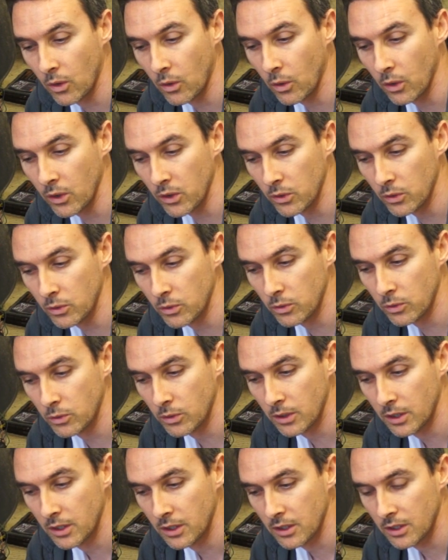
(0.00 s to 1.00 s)
oil
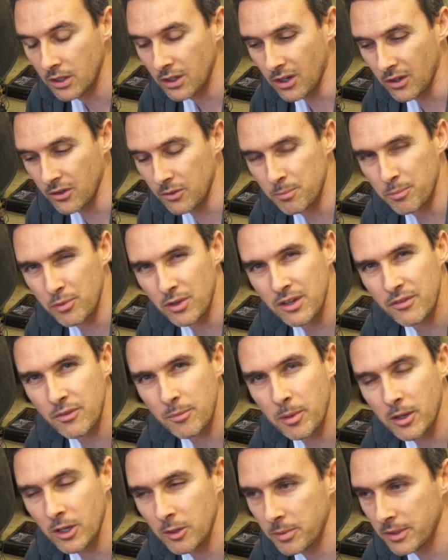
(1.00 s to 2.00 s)
kind of breather
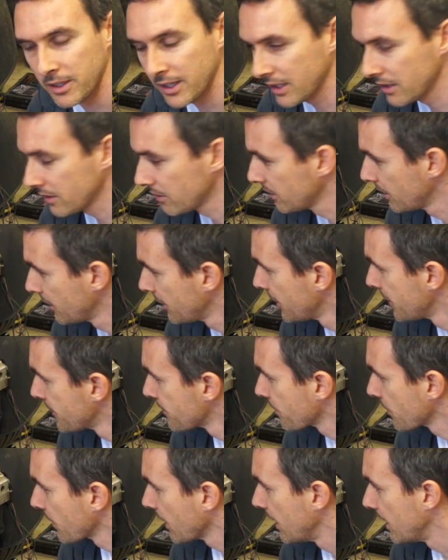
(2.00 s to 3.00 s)
pipe, I guess,
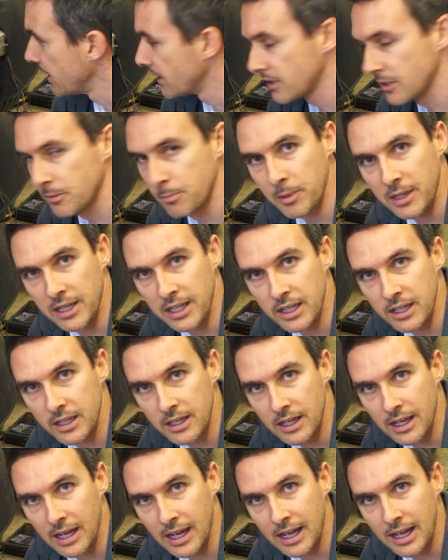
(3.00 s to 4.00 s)
is split,
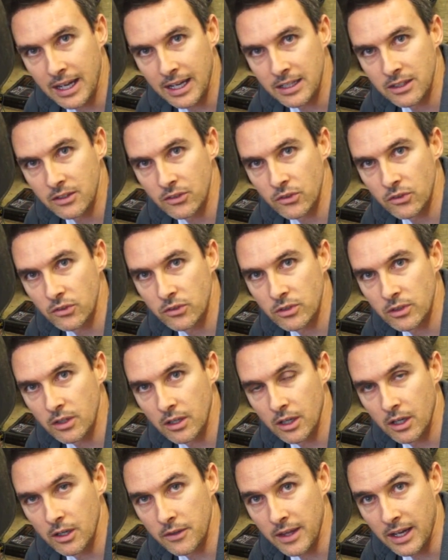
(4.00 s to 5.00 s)
and
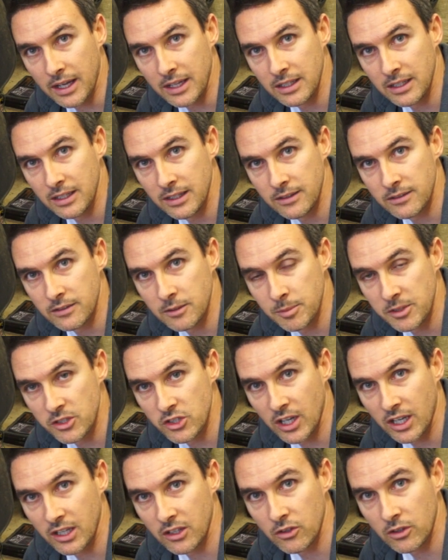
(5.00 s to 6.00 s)
that needs to be
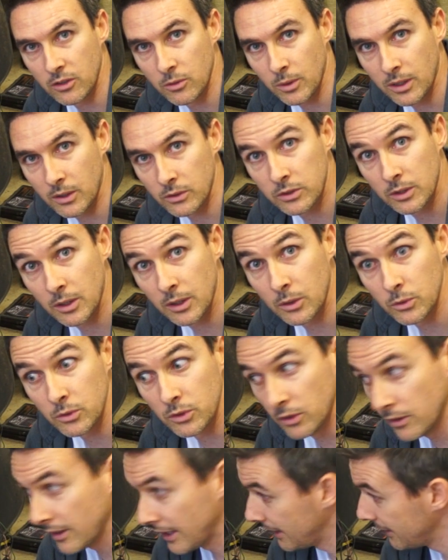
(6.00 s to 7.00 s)
changed as well, so I'll
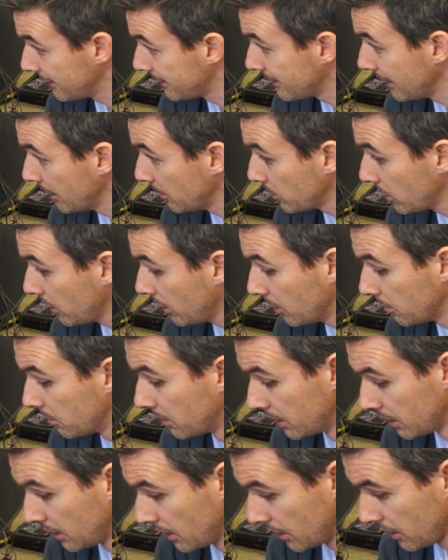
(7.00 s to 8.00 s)
do that at the same time.
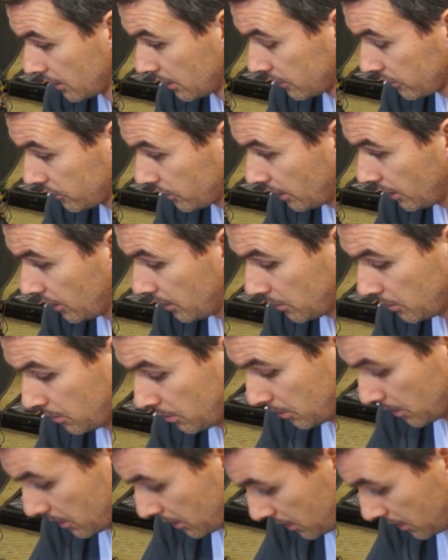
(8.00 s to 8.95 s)
So